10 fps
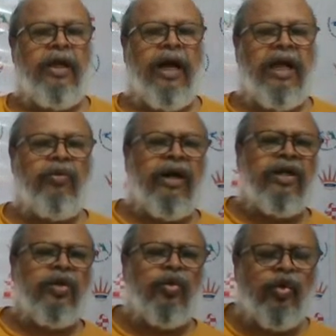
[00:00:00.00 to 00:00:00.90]
I
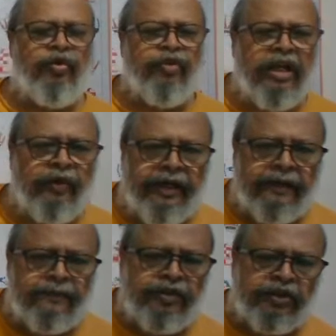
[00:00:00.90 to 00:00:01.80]
want you to evaluate
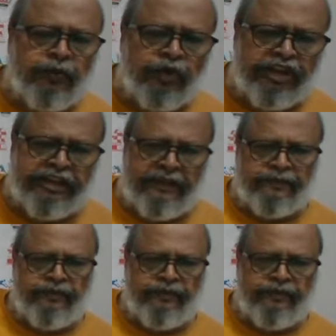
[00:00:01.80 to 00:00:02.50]
this position.